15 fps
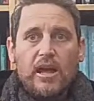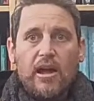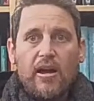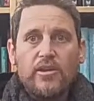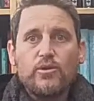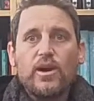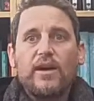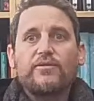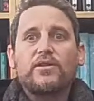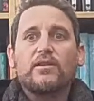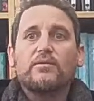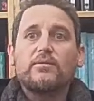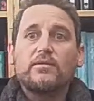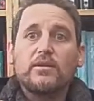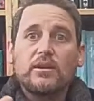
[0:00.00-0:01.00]
and you have
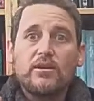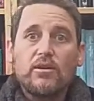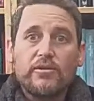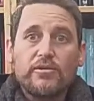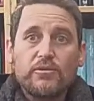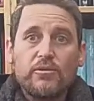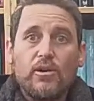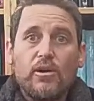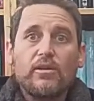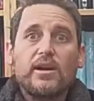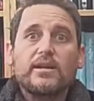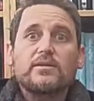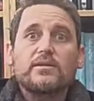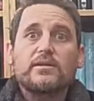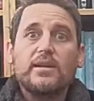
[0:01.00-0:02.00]
to go through all
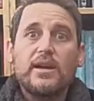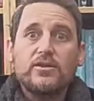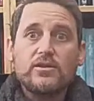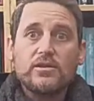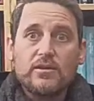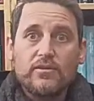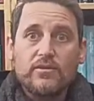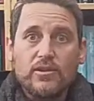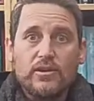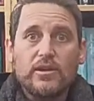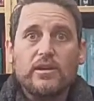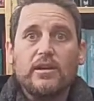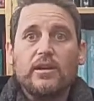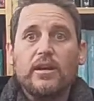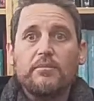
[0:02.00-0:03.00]
kinds of stages of
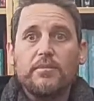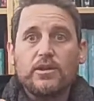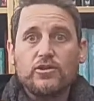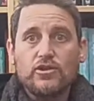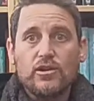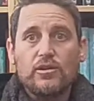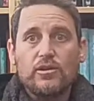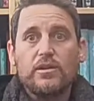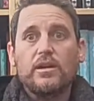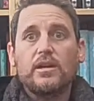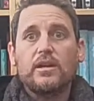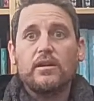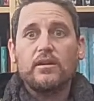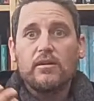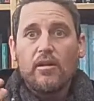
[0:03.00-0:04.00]
learning and maturing,
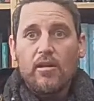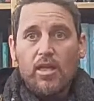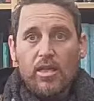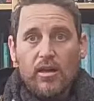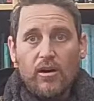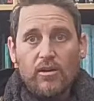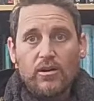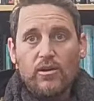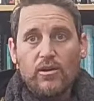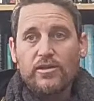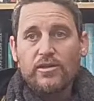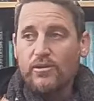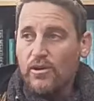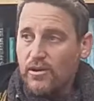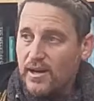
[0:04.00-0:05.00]
and all going
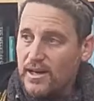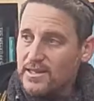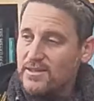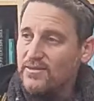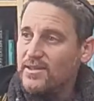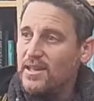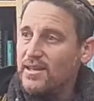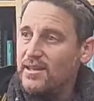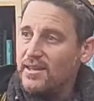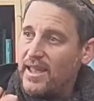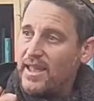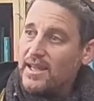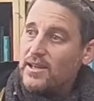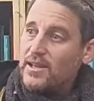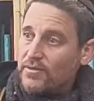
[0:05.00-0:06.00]
through all kinds of
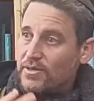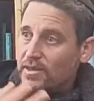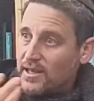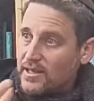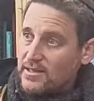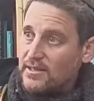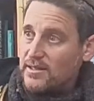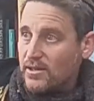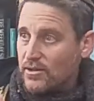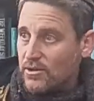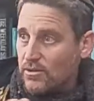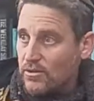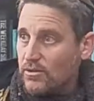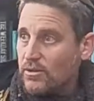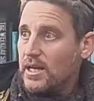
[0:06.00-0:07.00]
negative things until
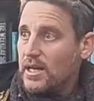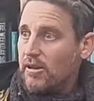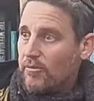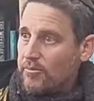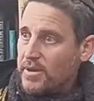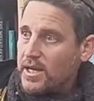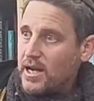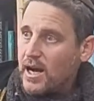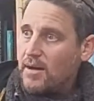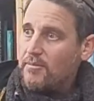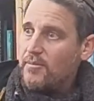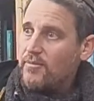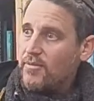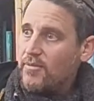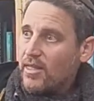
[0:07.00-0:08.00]
you
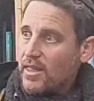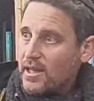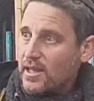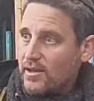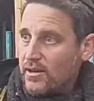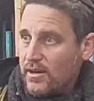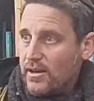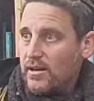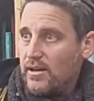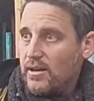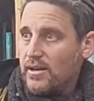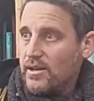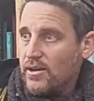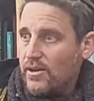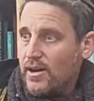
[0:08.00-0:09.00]
become,
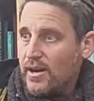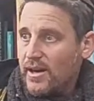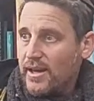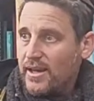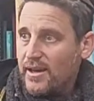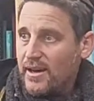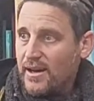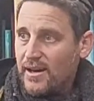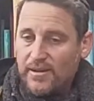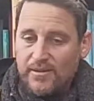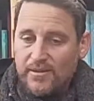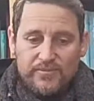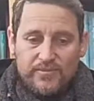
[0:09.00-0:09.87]
a